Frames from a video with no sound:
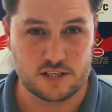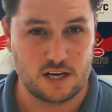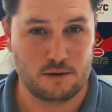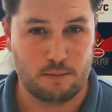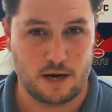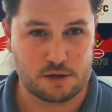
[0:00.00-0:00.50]

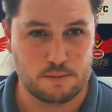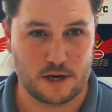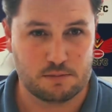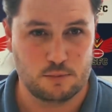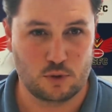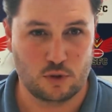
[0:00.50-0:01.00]
and much,
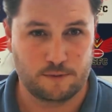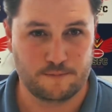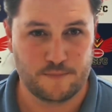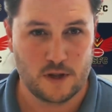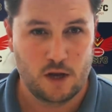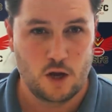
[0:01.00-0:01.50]
much more.
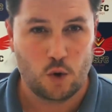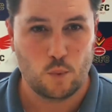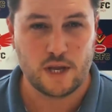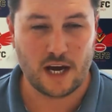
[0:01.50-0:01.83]
We